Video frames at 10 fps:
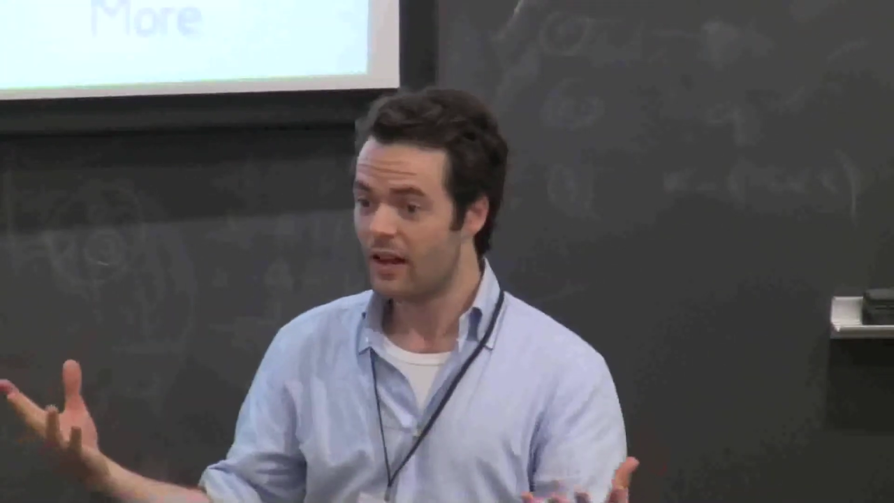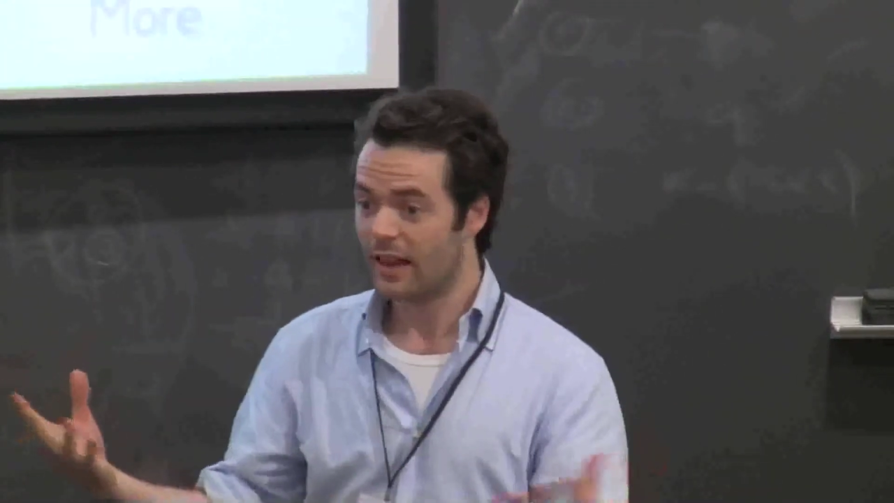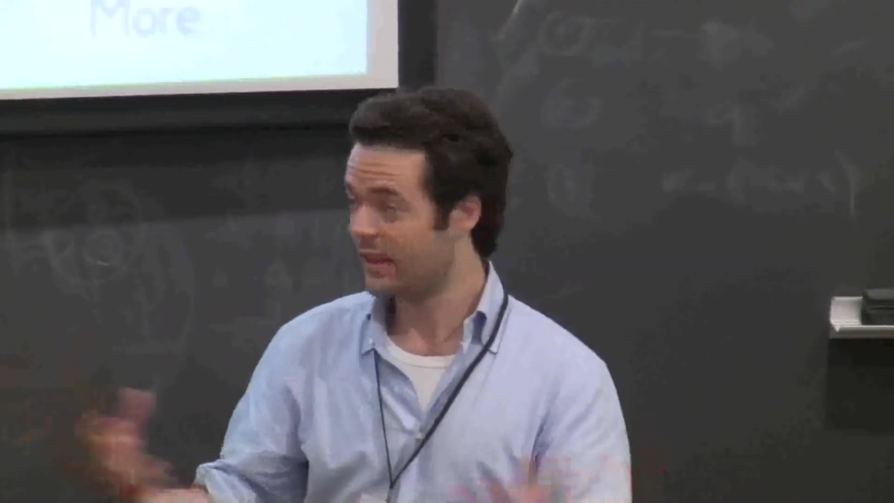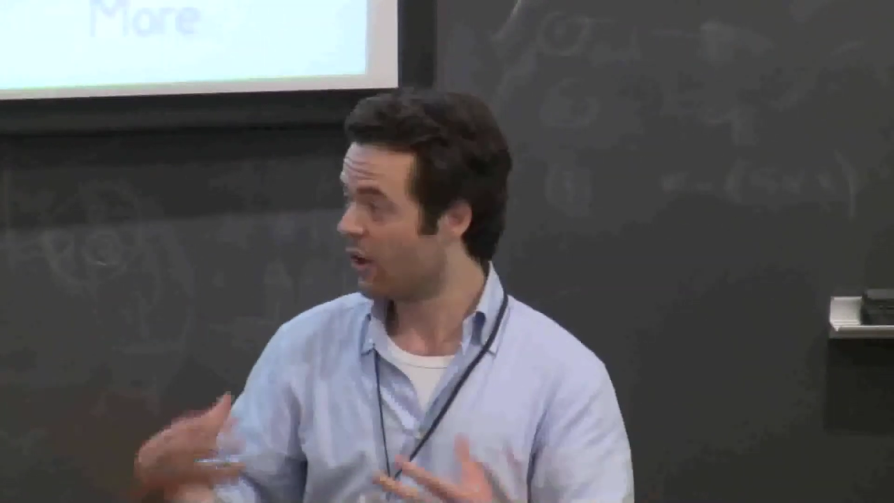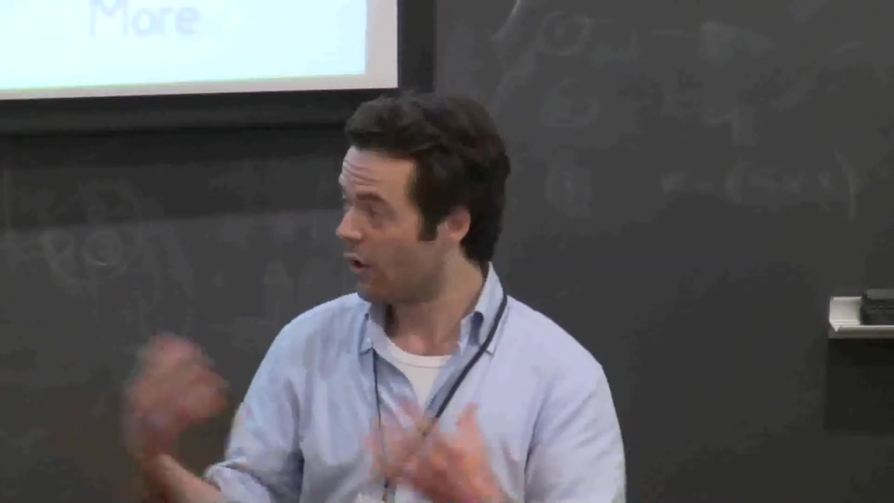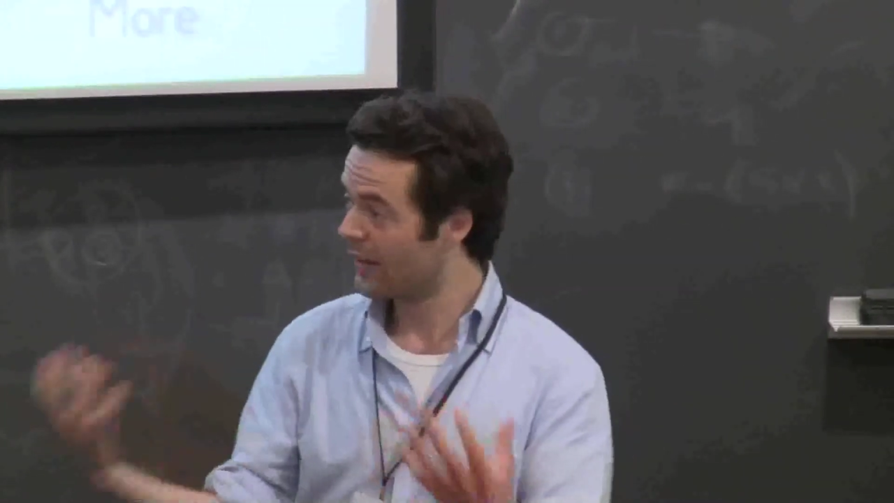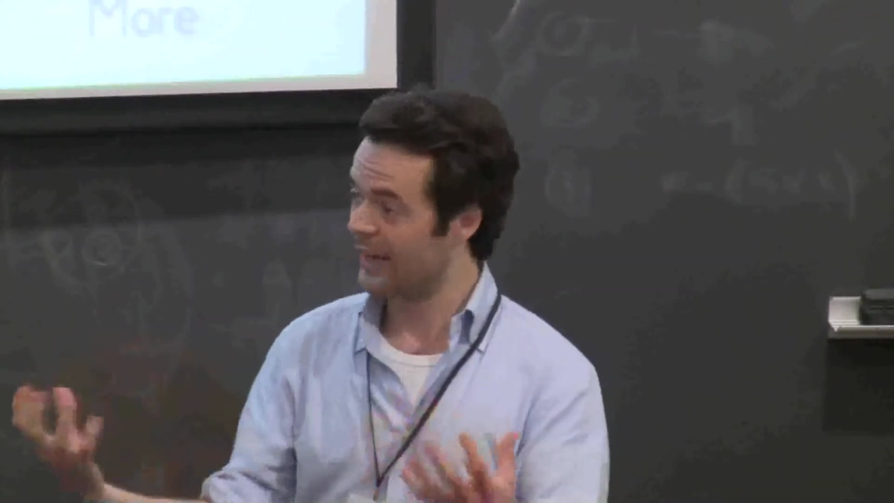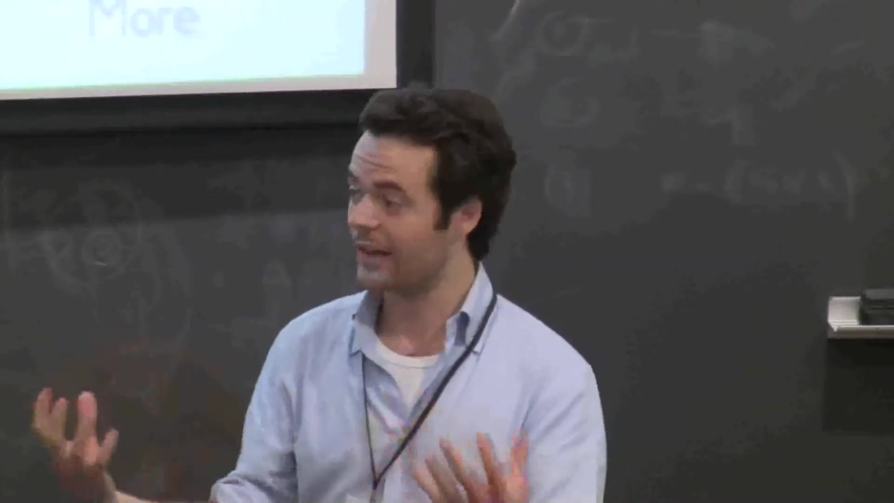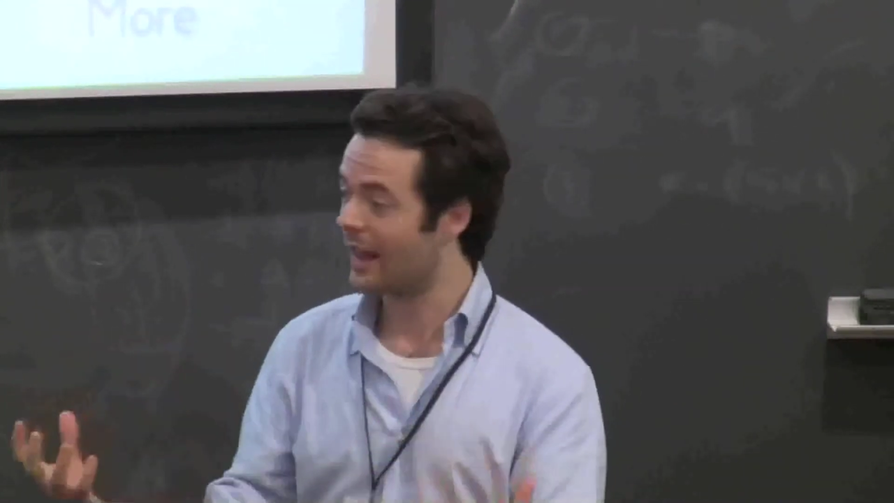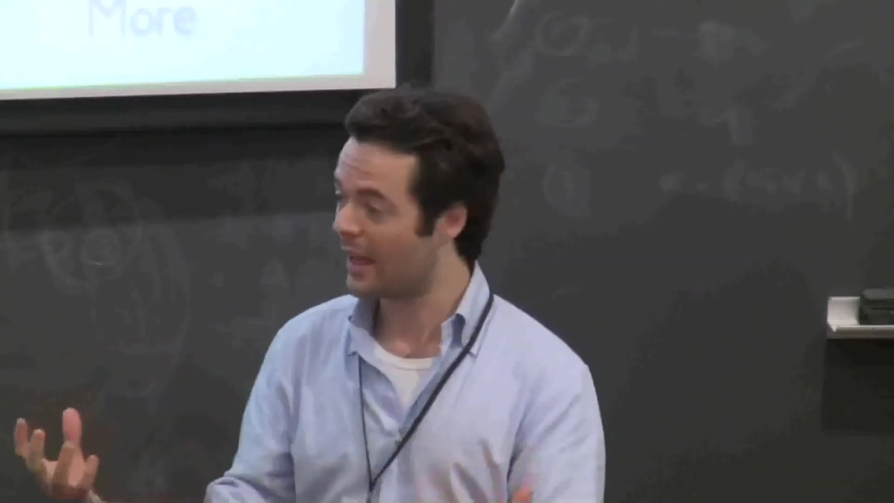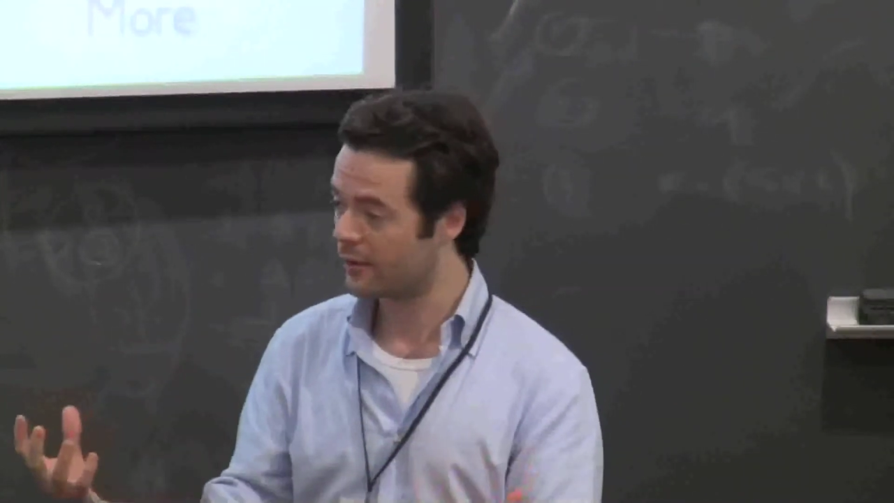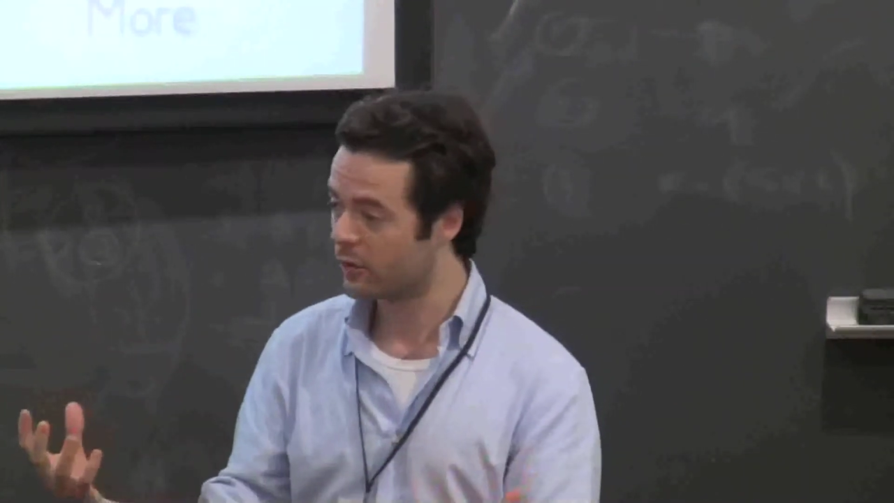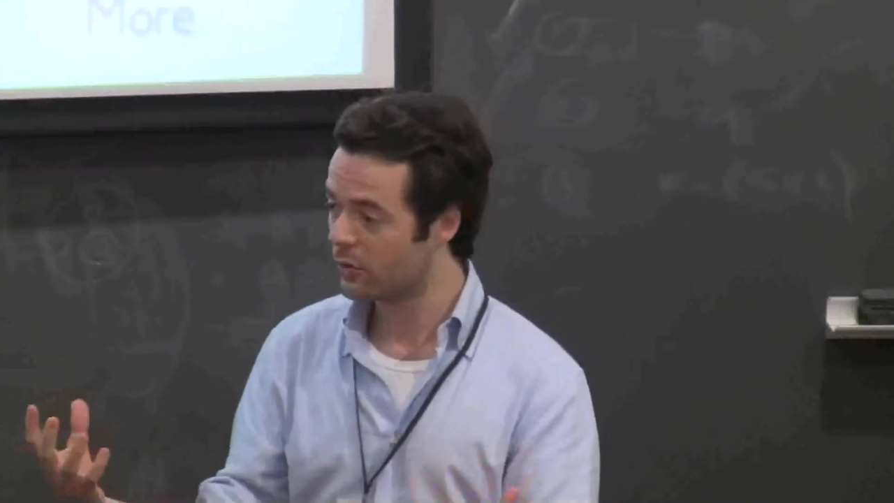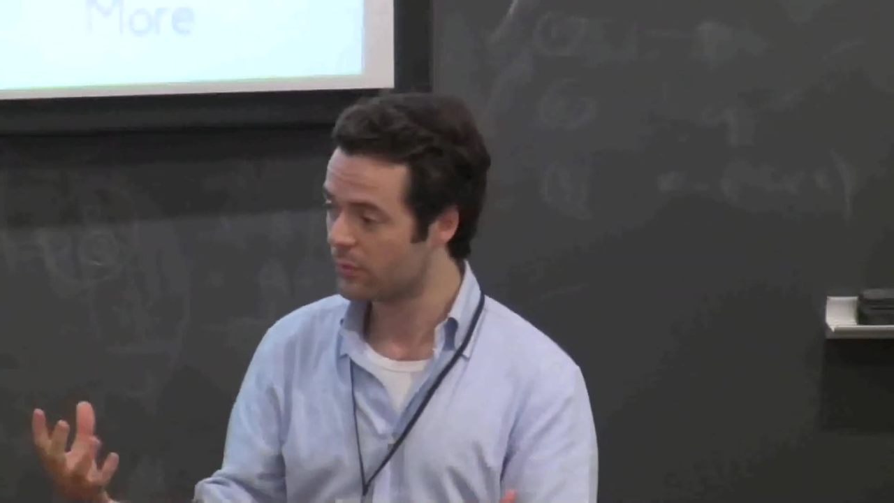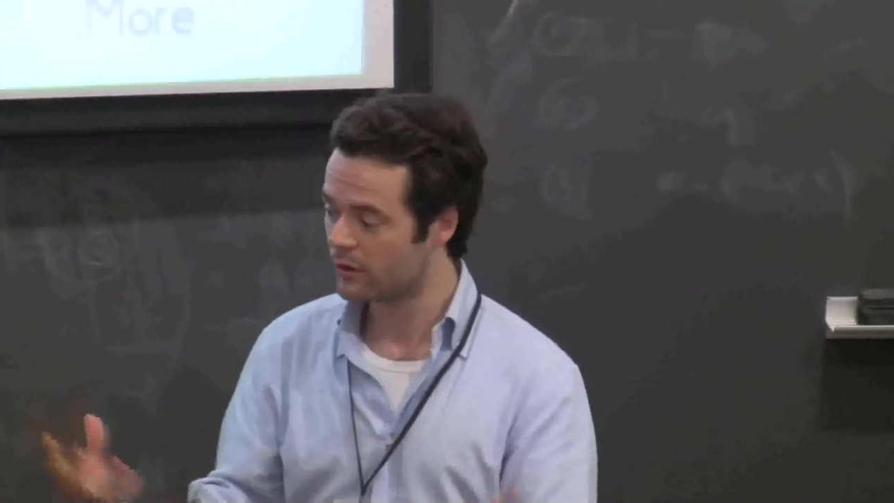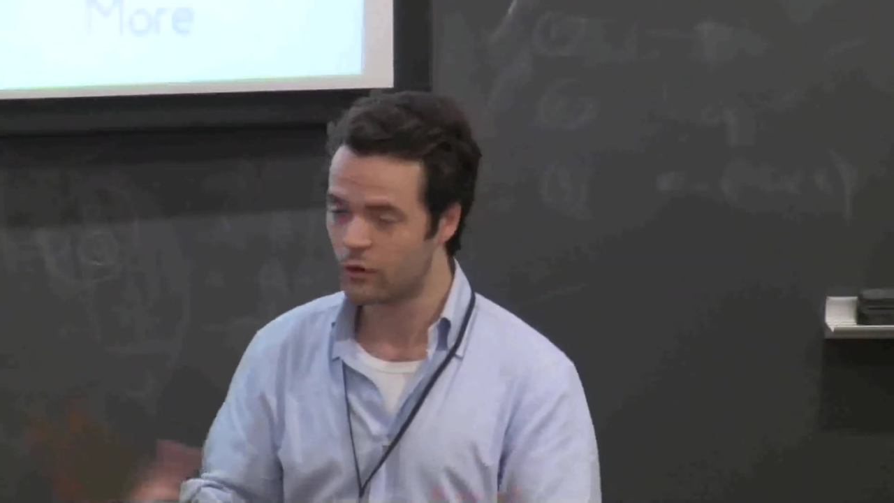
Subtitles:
like an online classroom